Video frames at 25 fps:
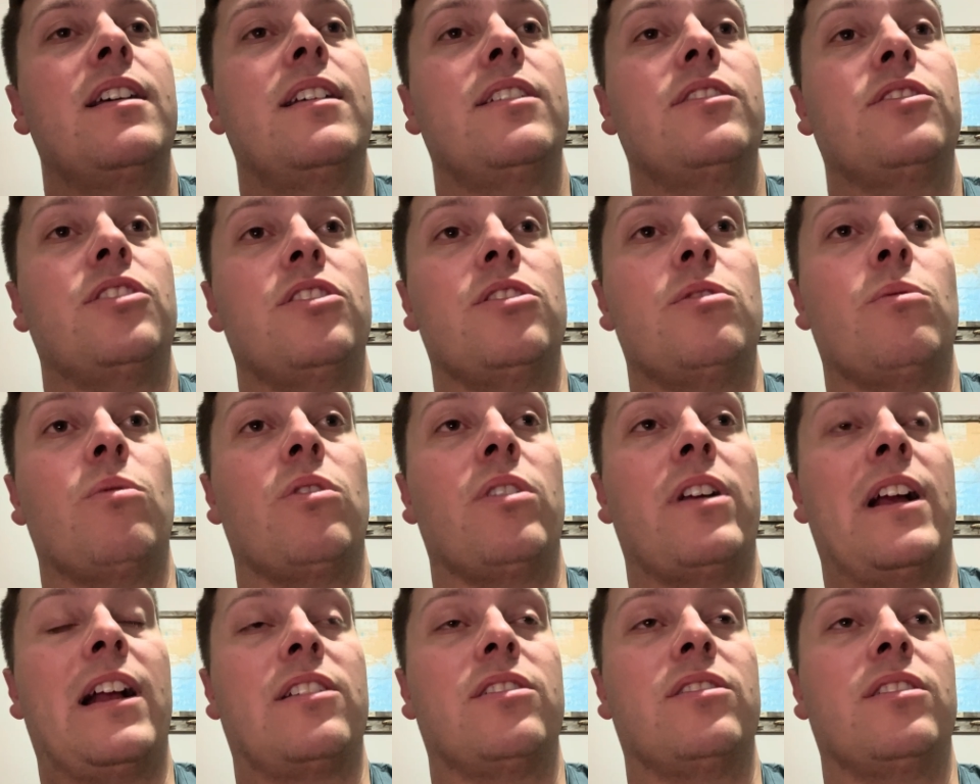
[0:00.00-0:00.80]
She's the one
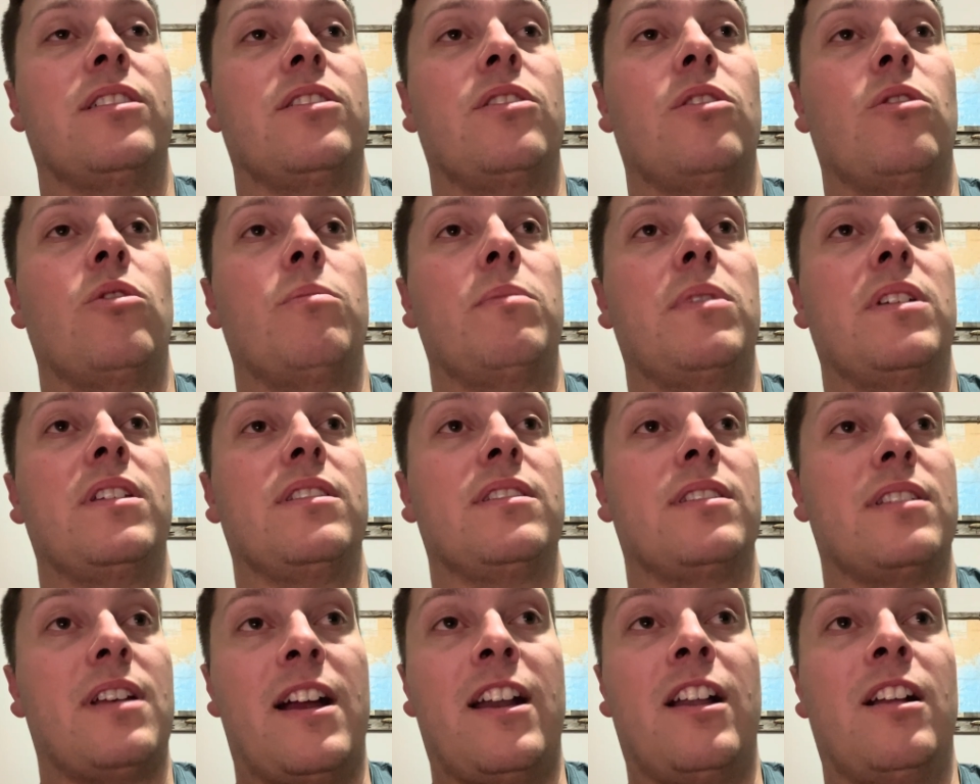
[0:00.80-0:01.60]
who actually told me to
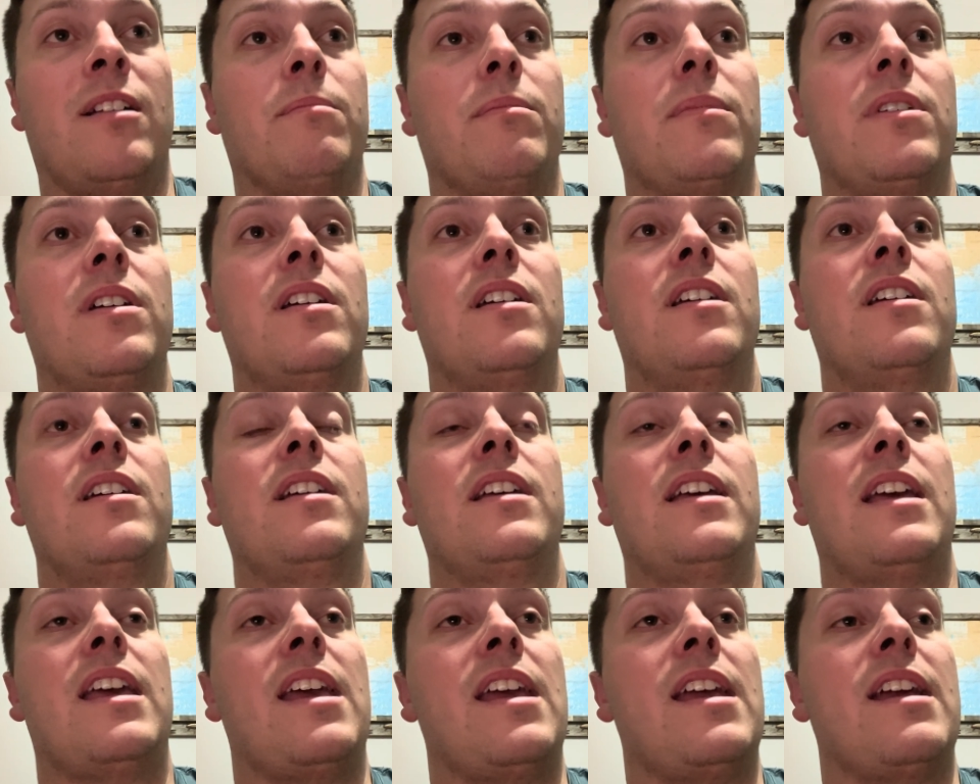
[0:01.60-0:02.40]
sign up,
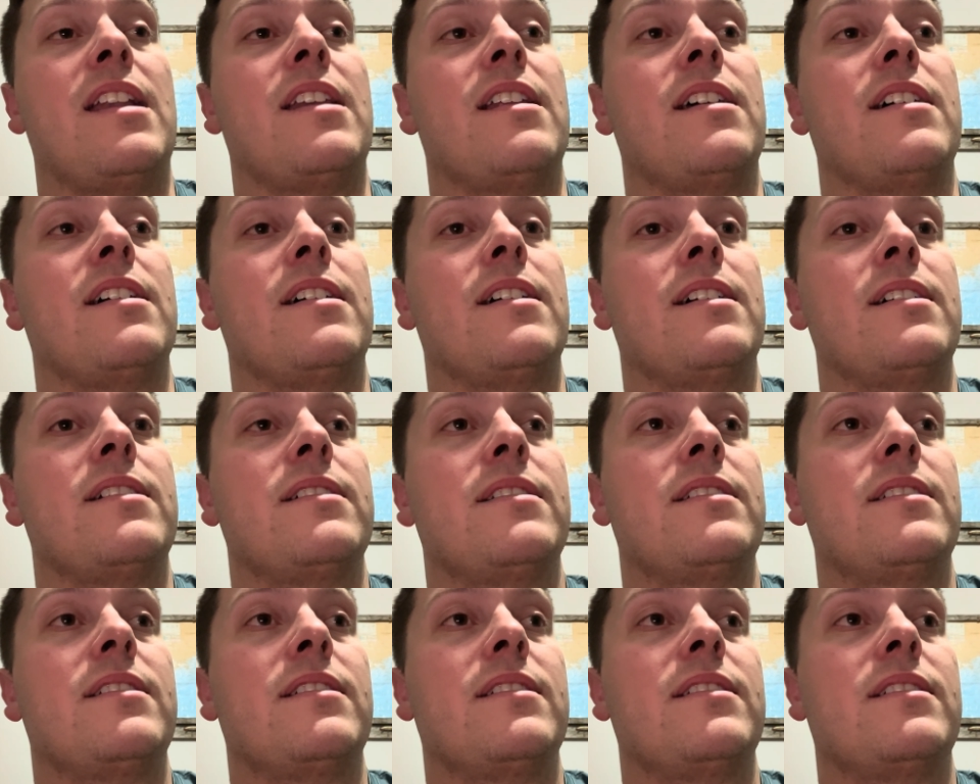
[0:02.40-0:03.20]
and
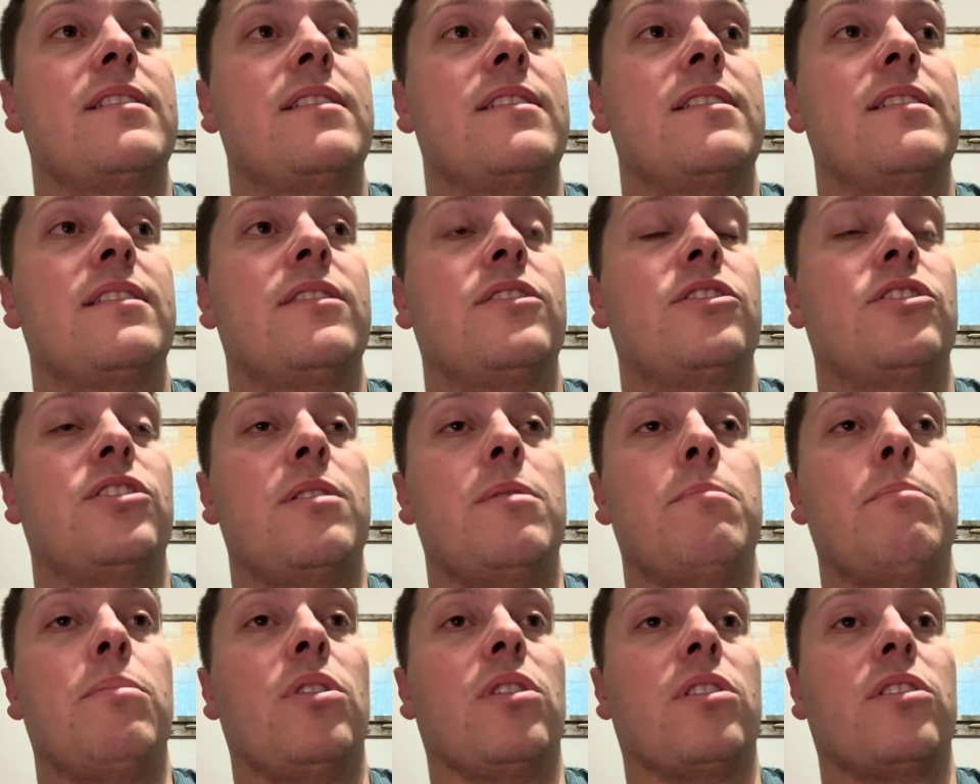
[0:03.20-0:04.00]

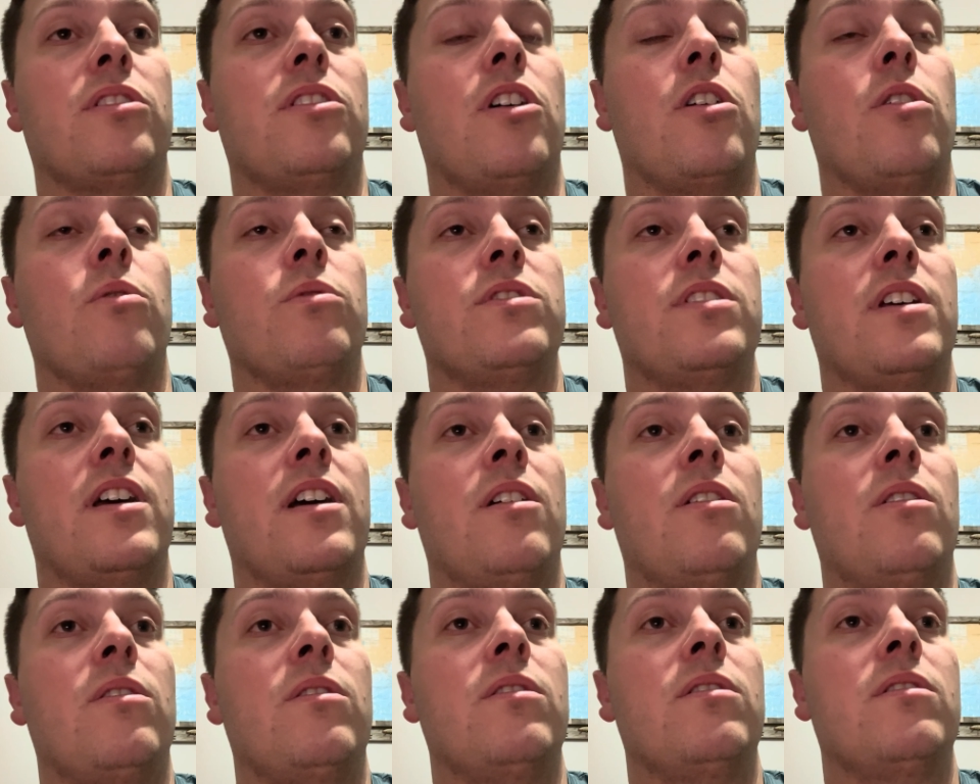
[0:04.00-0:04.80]
she booked the
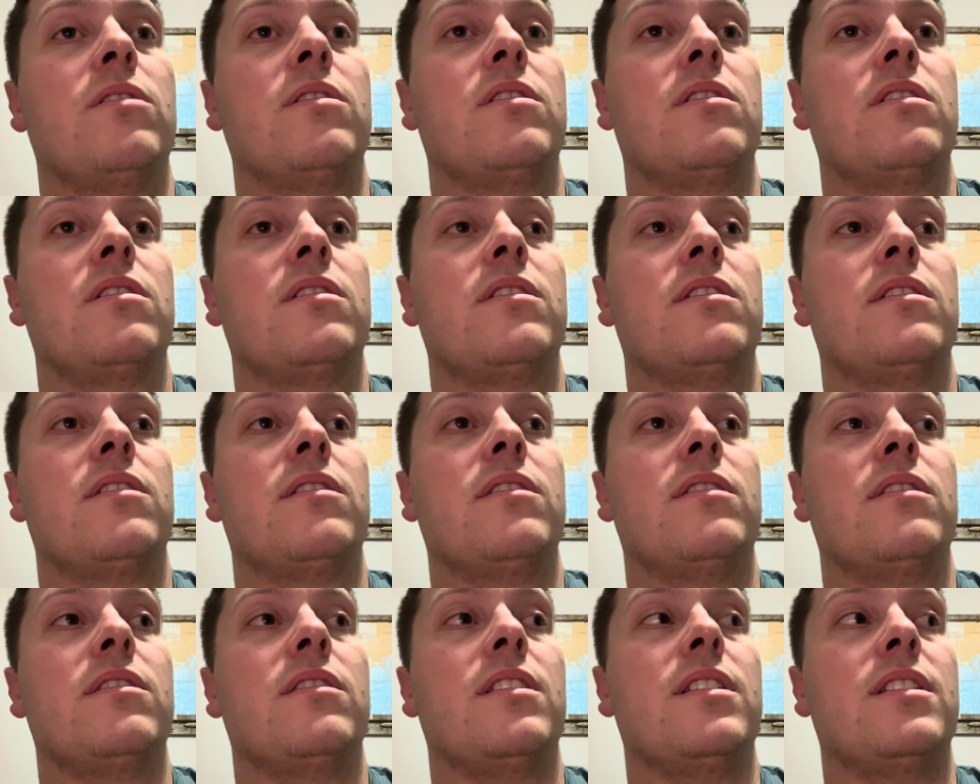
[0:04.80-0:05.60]
hotel
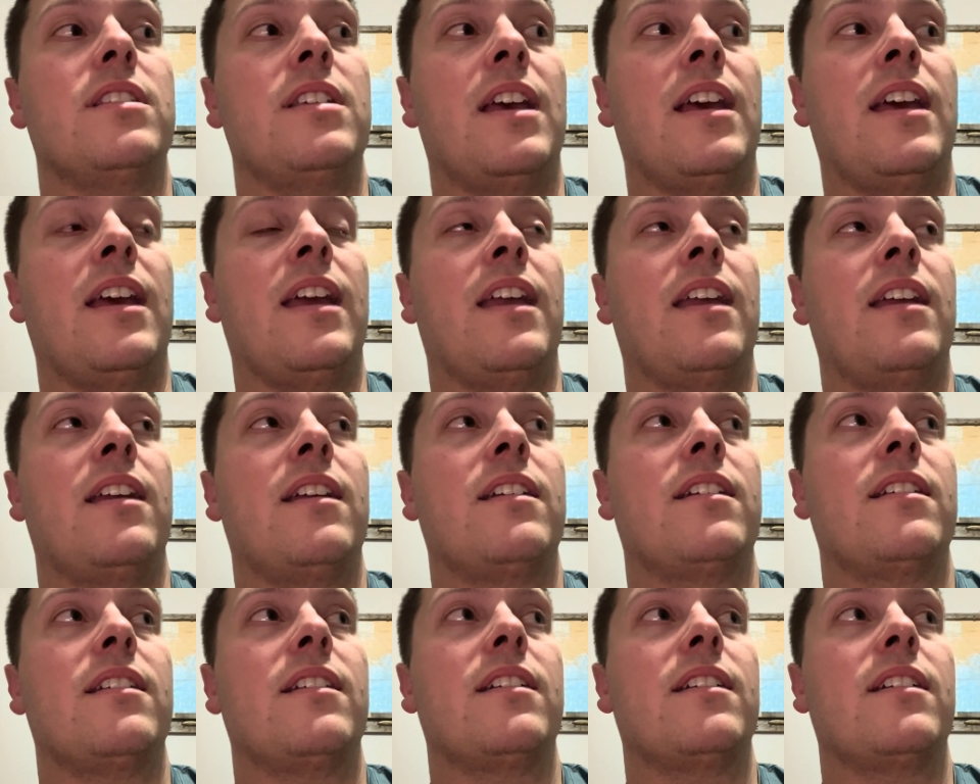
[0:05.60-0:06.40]
the day
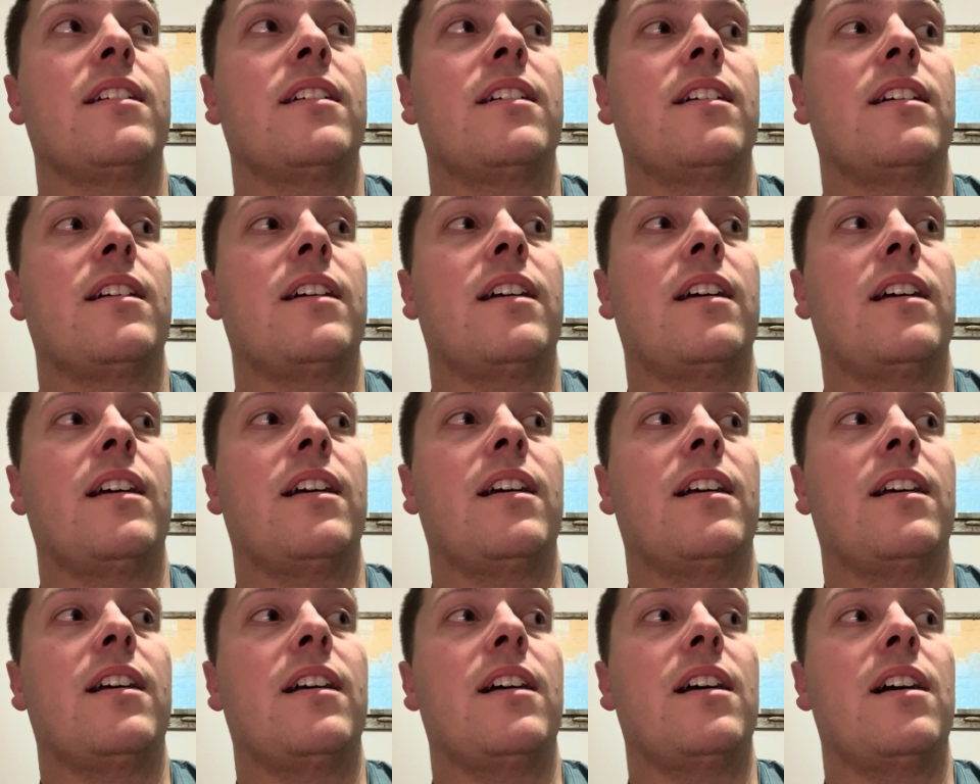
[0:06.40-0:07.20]

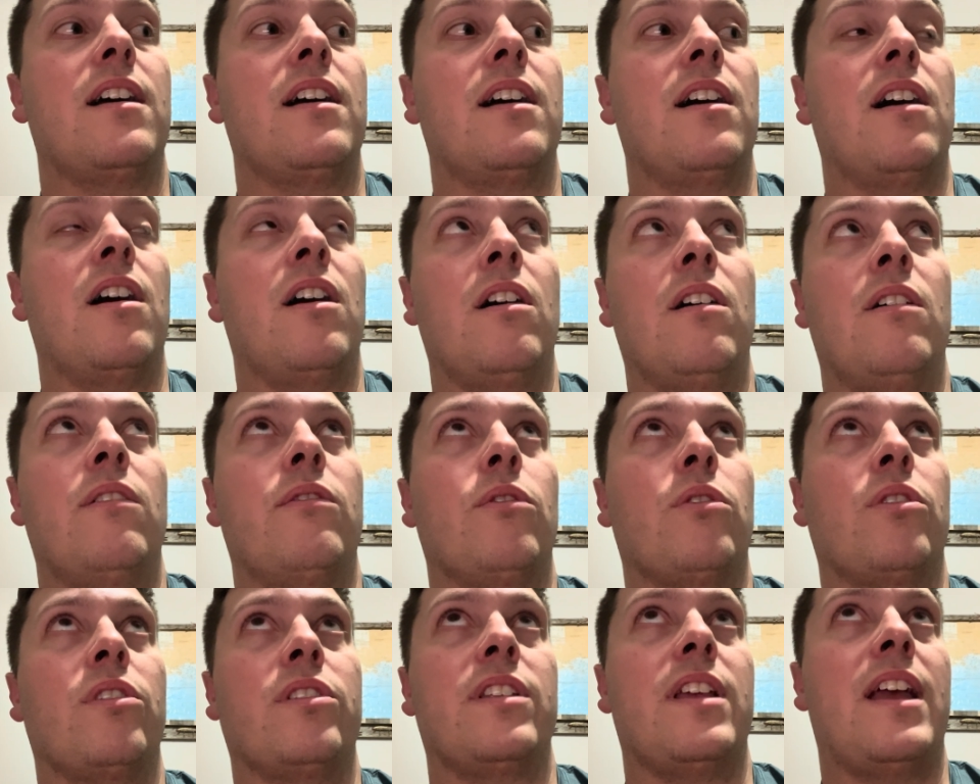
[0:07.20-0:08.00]
of
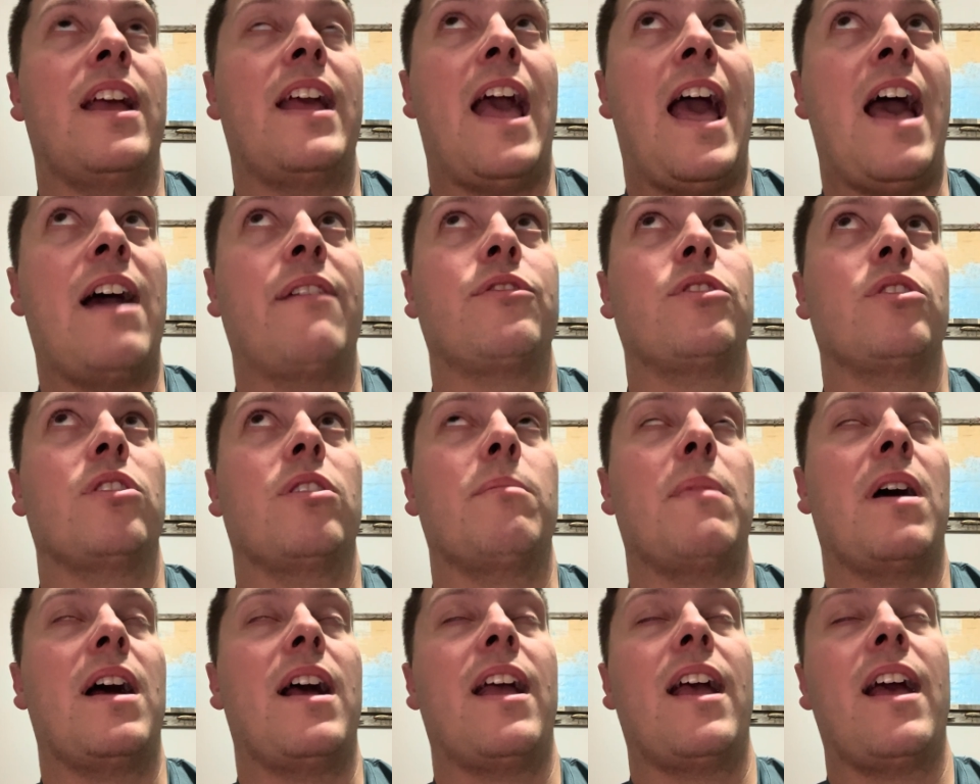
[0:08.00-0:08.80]
or day after
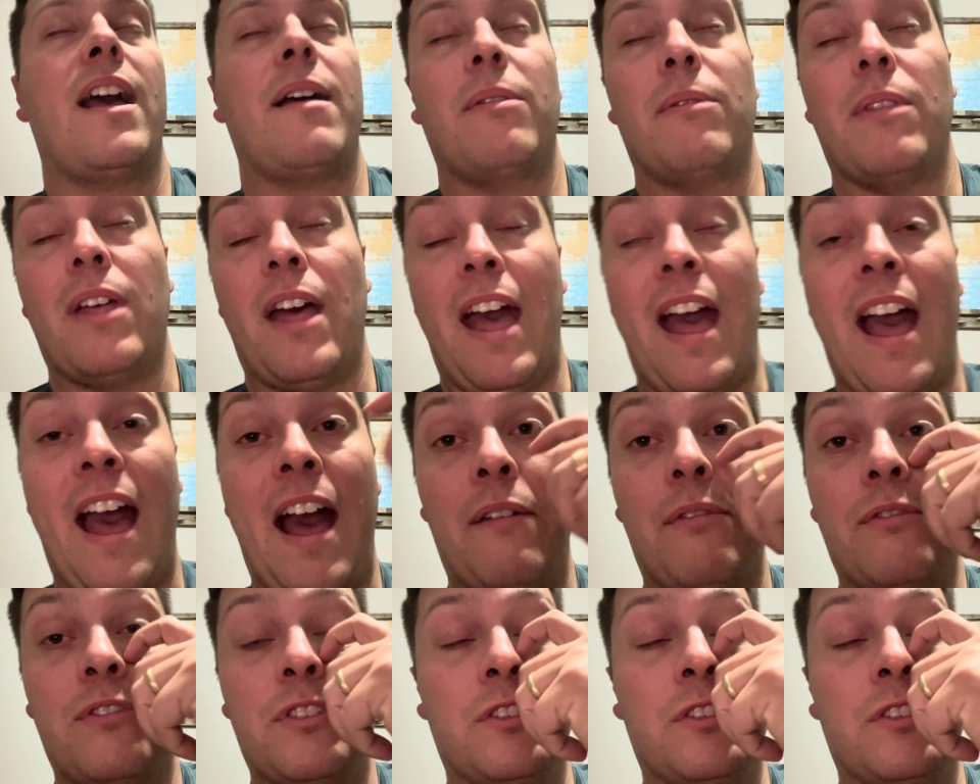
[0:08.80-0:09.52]
my half.